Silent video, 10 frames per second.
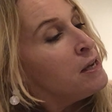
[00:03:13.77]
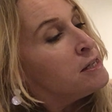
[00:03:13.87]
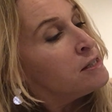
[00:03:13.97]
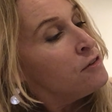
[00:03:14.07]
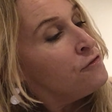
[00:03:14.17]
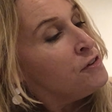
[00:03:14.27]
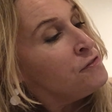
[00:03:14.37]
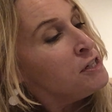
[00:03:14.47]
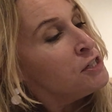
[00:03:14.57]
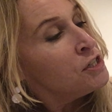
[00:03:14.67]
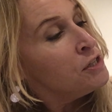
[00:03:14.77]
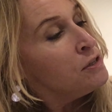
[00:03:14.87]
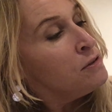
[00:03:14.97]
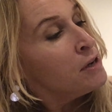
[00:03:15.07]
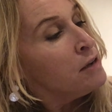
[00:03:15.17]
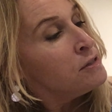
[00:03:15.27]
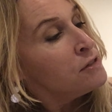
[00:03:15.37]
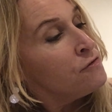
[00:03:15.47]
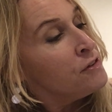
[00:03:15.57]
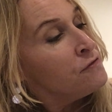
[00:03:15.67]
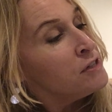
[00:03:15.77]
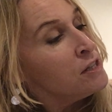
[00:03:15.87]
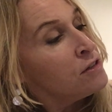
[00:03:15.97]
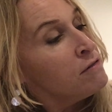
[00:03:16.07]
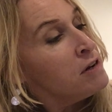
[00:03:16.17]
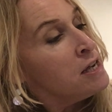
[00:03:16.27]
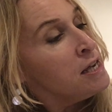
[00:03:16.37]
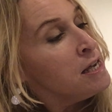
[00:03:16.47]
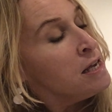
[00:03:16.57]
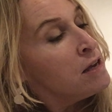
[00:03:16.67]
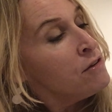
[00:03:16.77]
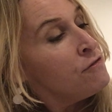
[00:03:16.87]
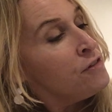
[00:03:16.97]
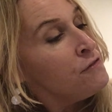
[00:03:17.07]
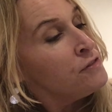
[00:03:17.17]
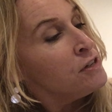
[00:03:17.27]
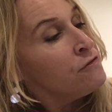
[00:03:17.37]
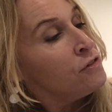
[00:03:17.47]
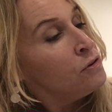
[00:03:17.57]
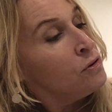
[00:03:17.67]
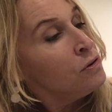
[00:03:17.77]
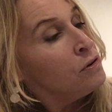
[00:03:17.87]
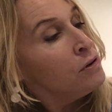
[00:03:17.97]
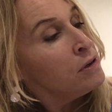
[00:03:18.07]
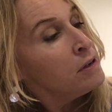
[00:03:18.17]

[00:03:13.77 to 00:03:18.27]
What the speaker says: So 52 goes to 53, 54,